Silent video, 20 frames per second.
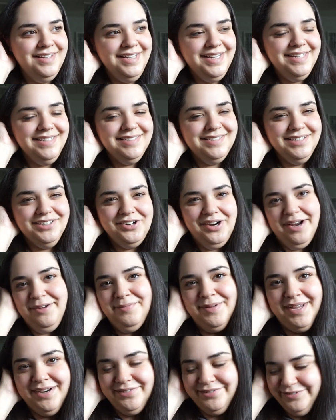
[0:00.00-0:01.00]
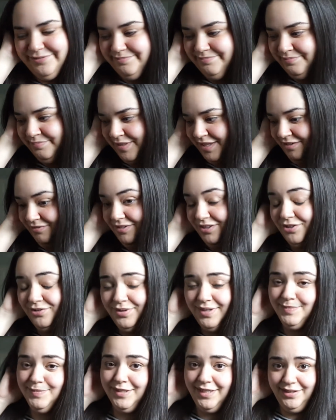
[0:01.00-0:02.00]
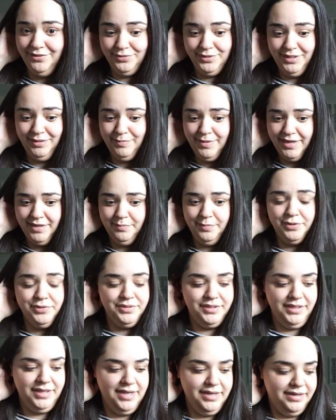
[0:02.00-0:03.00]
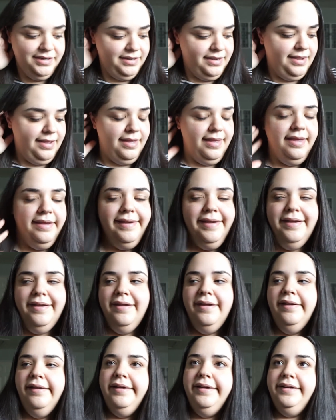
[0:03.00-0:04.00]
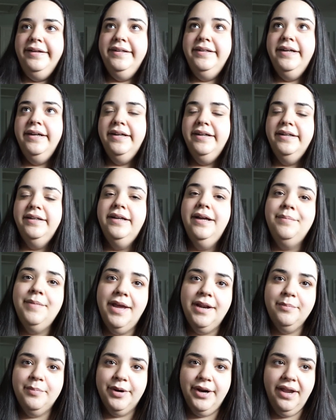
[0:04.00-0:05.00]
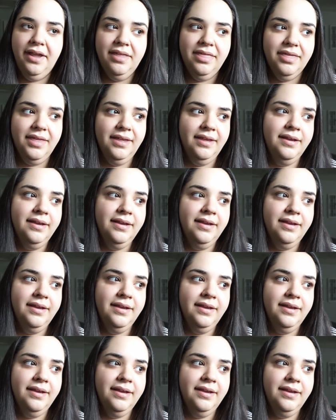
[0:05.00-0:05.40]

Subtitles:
Instagram. I don't know, even though I'm like really bad at posting at it. I'm out of breath.